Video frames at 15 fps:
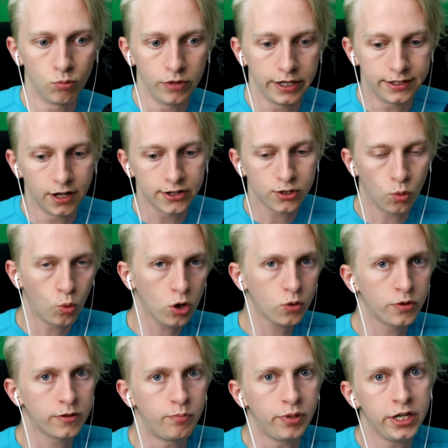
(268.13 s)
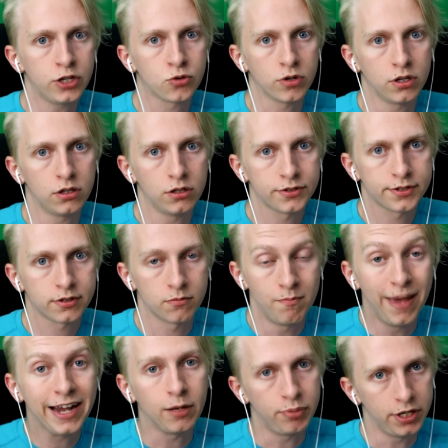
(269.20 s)
It doesn't work with Beedrill's,
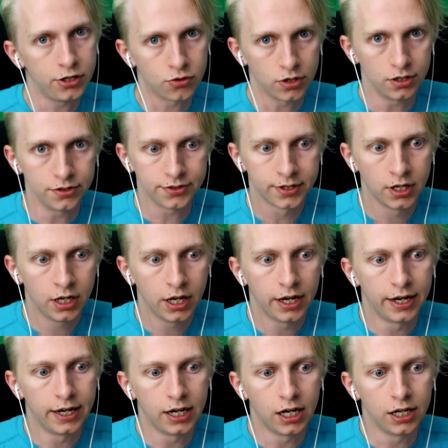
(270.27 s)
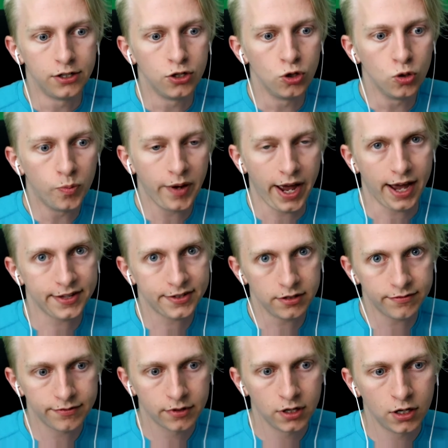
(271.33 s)
Mega Beedrill's new
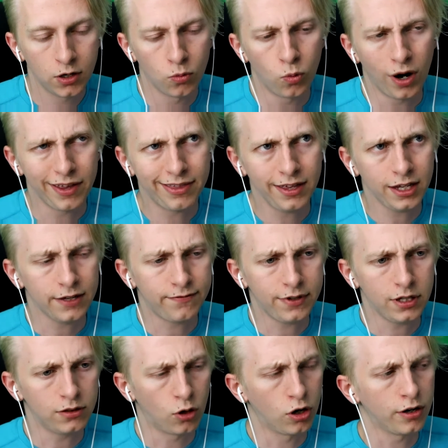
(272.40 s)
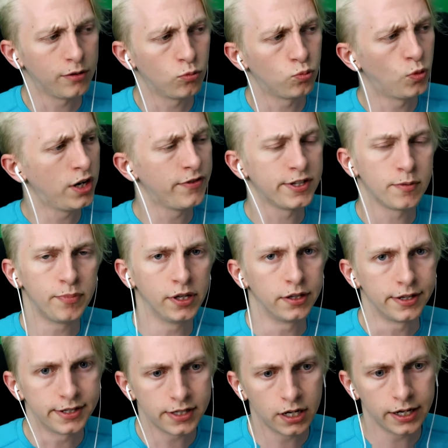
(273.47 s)
passive, where I think one of his
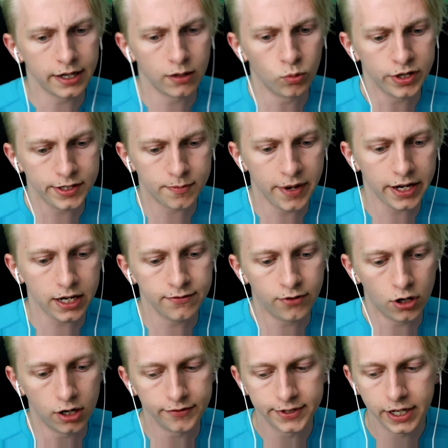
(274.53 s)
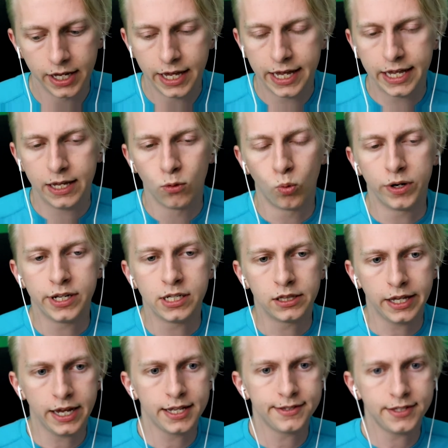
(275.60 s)
abilities, when he's Mega Evolved, when he
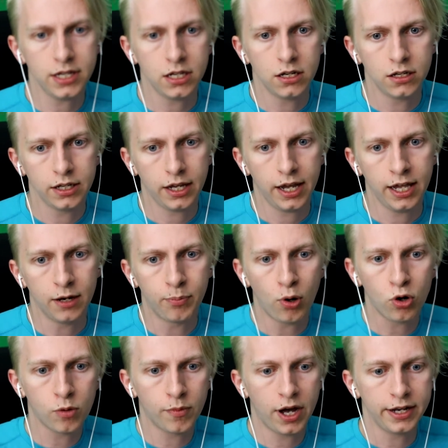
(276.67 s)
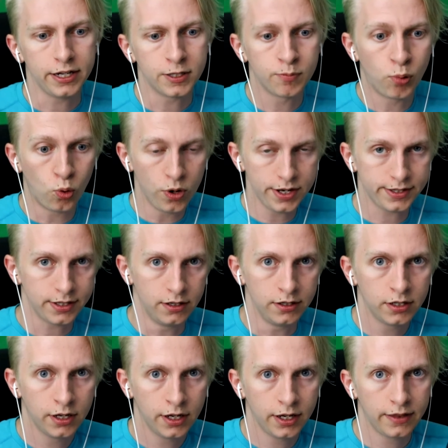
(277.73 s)
lands it and a Pokemon is poisoned,
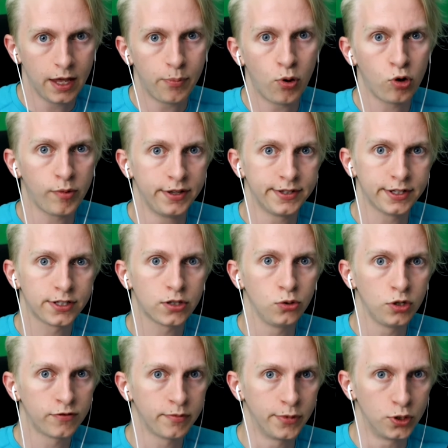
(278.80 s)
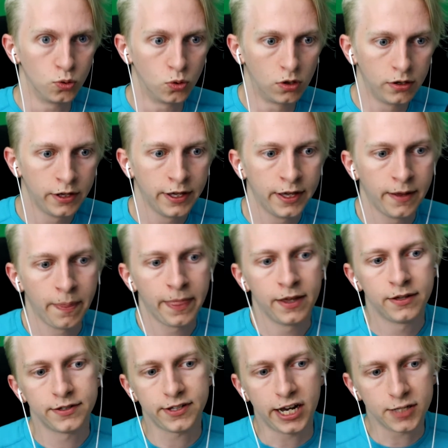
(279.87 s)
that Pokemon's excluded from the duel,
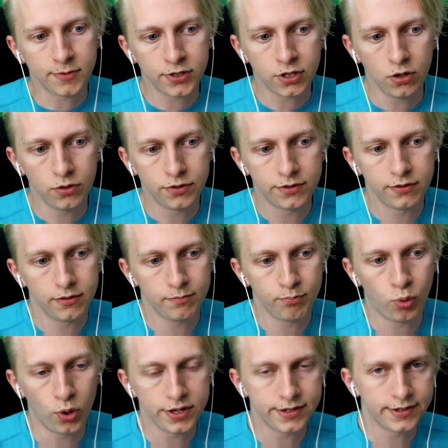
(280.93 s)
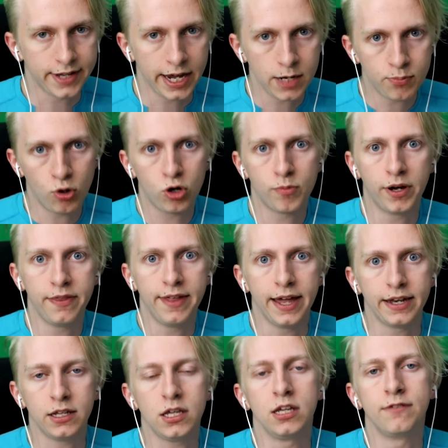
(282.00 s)
Seismitoad poisons any Pokemon
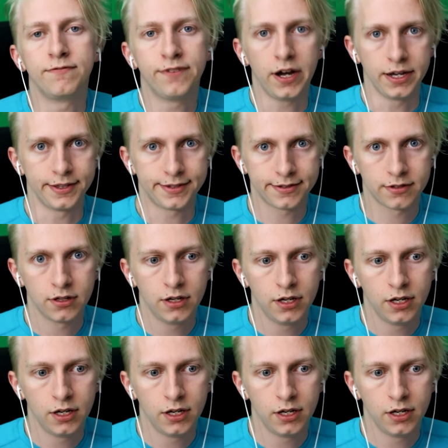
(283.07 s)
that he fights.